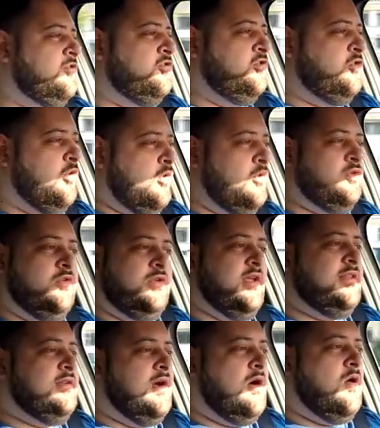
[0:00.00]
Sure, you
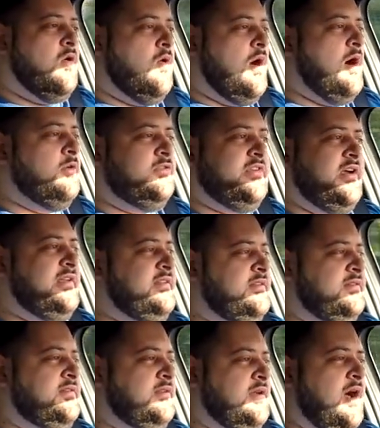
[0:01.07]
can go
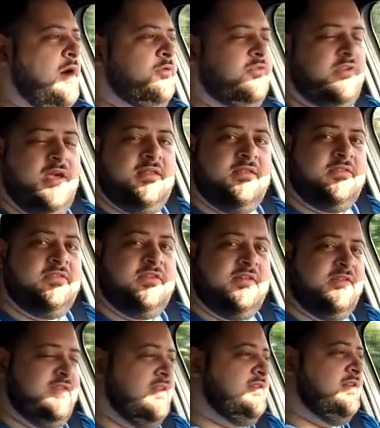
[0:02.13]
outside the
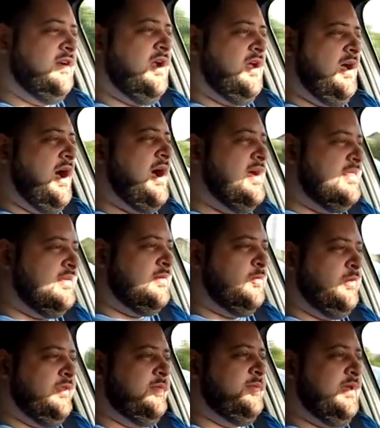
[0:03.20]
city center either
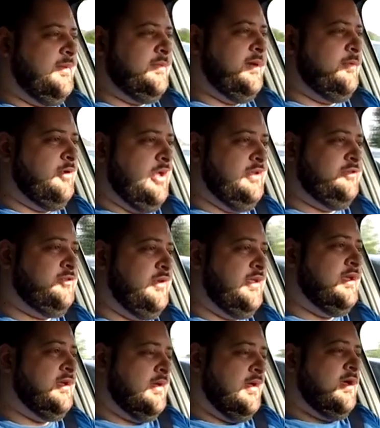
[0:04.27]
with a BMW
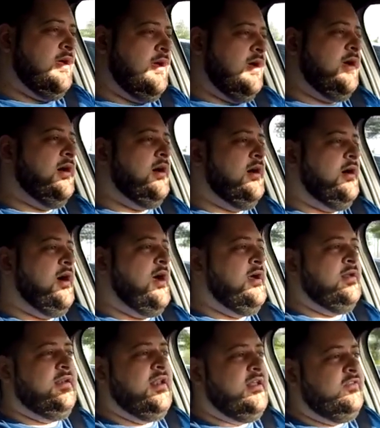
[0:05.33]
i3,
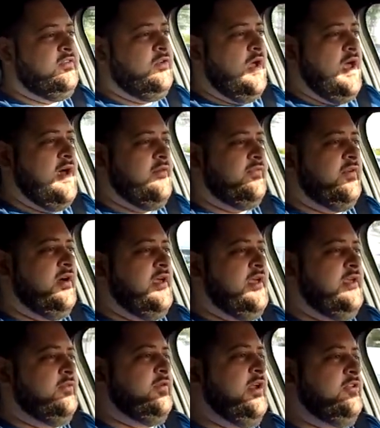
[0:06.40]
unless you have
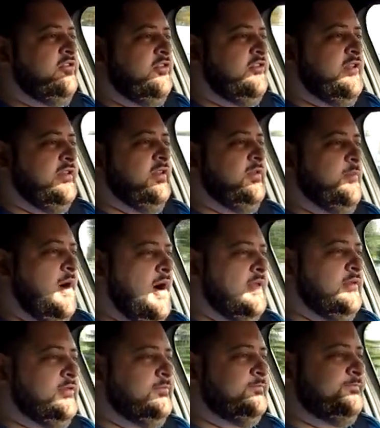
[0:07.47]
a range extended
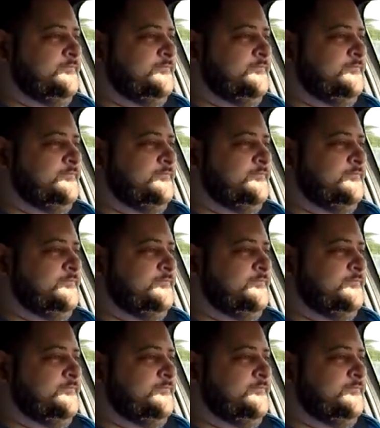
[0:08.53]
model.